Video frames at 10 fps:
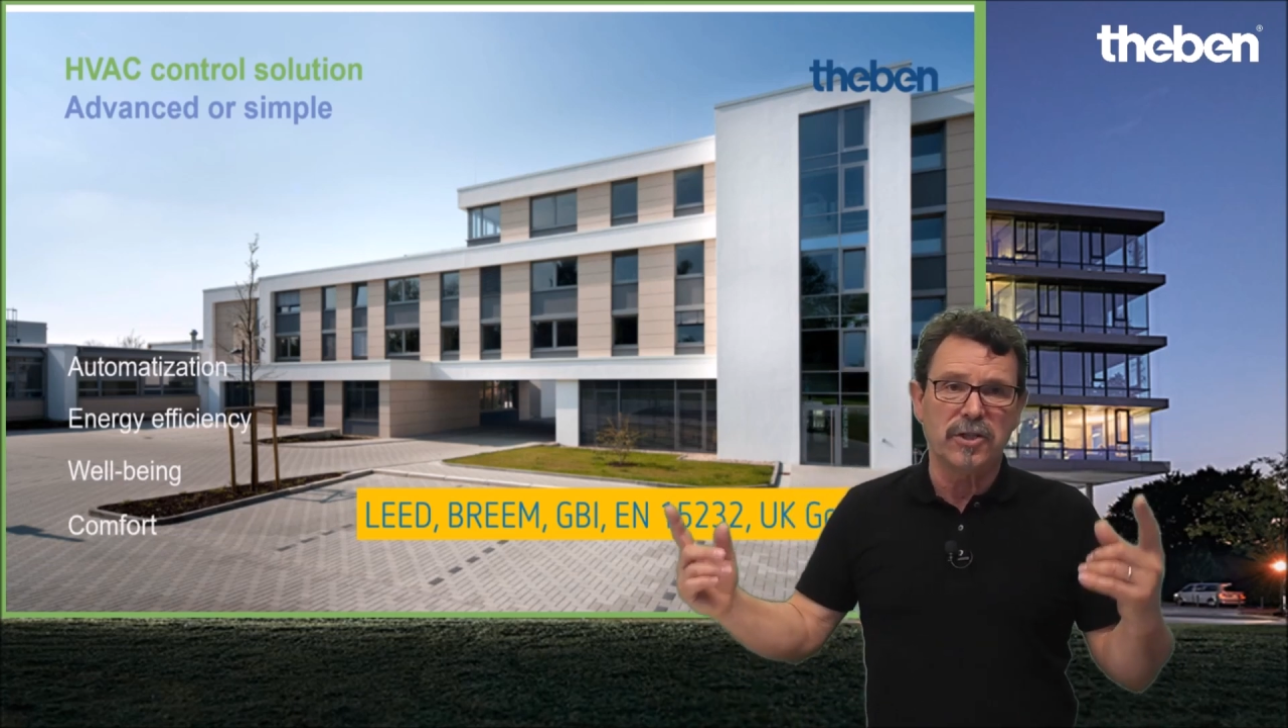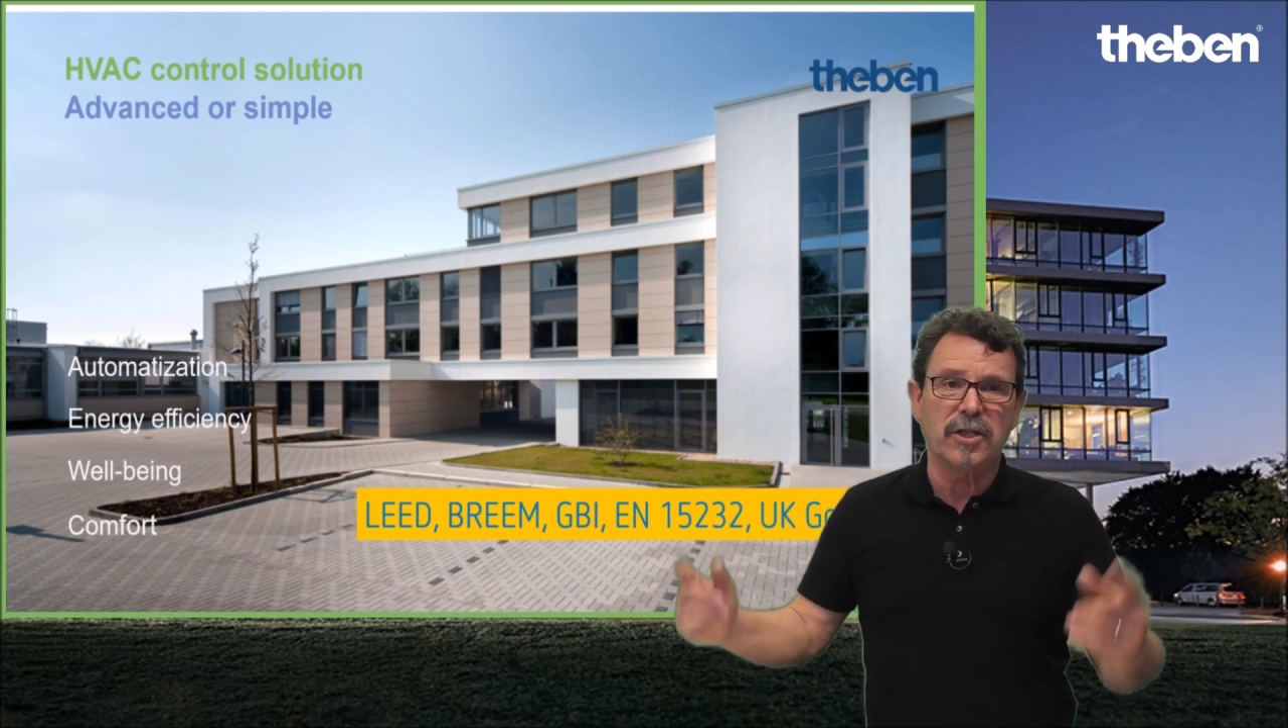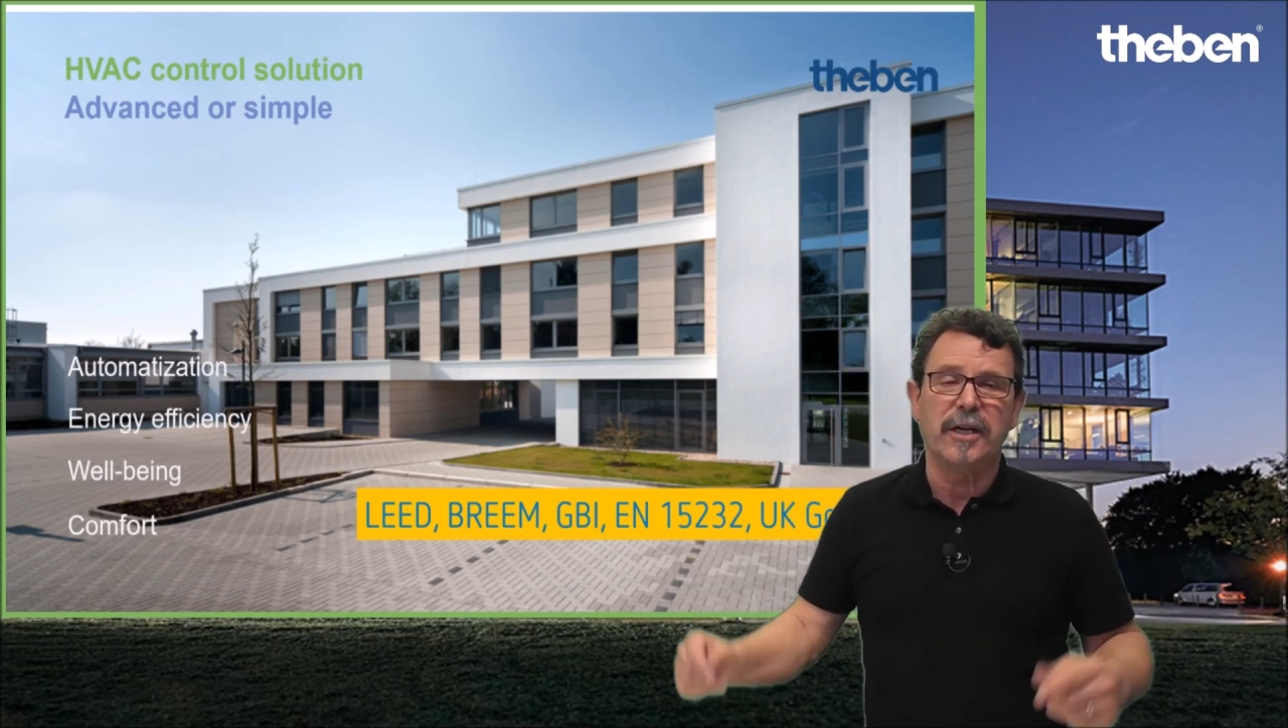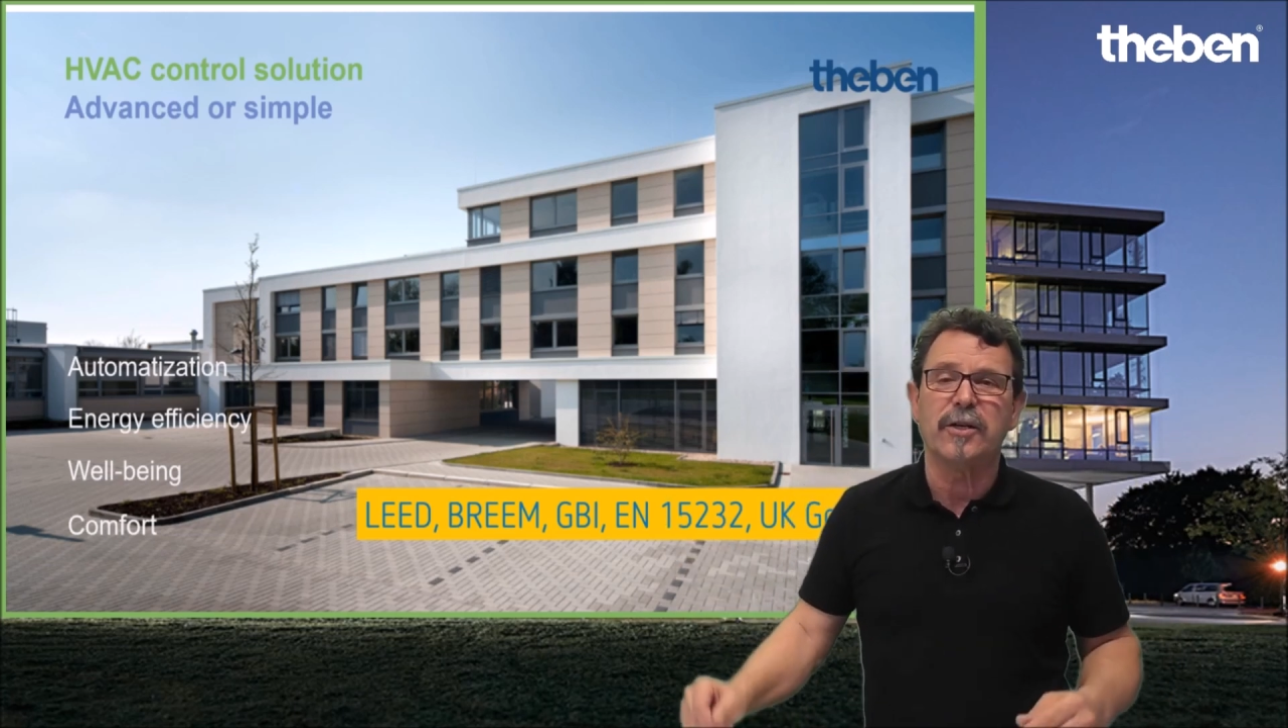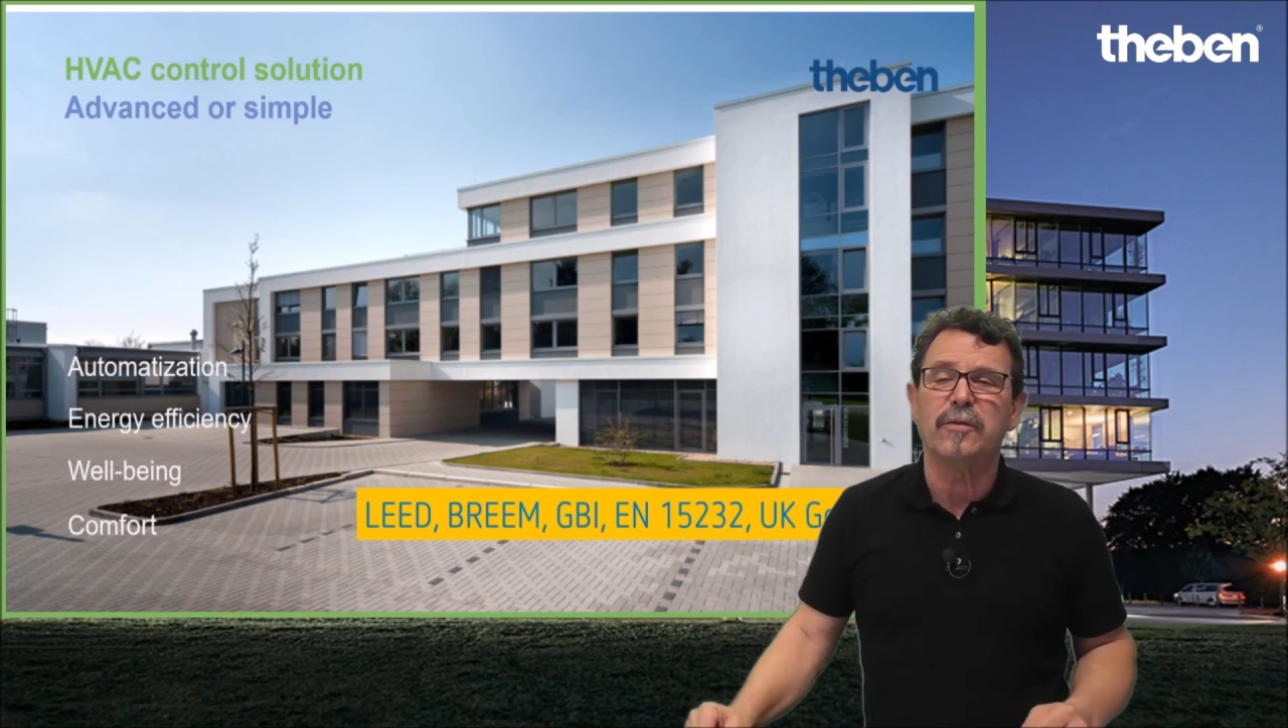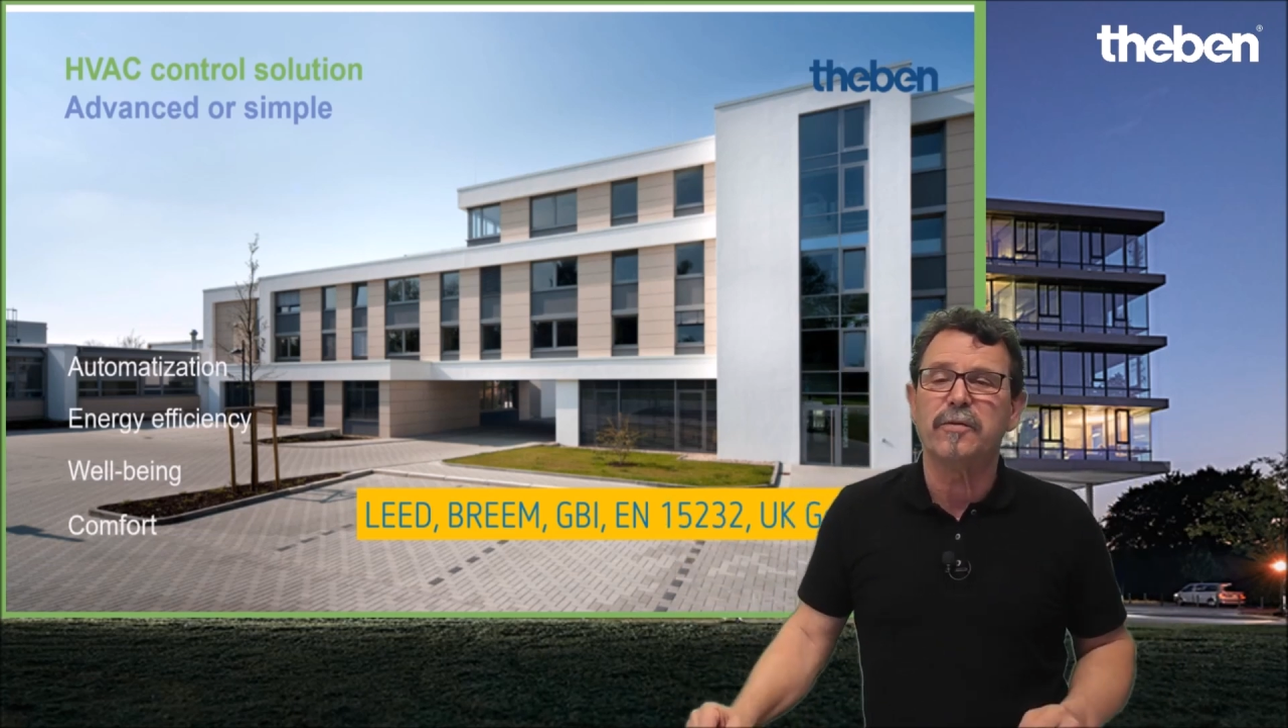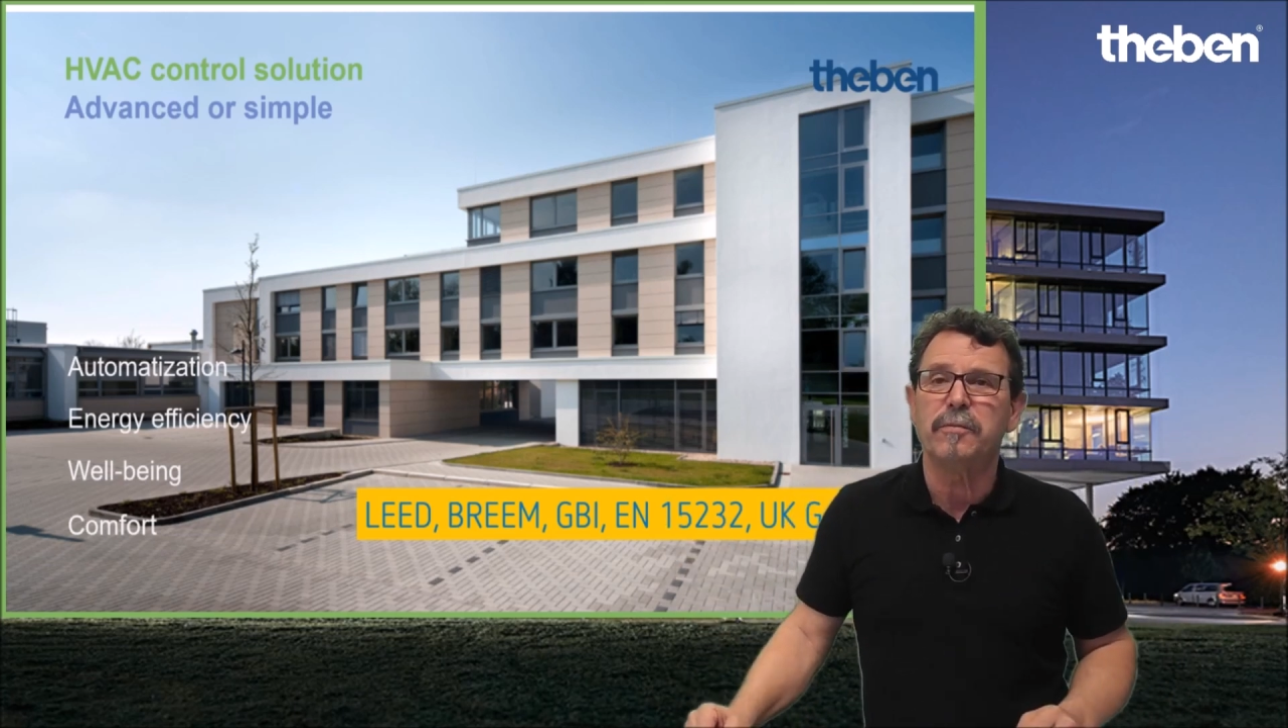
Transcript: kind of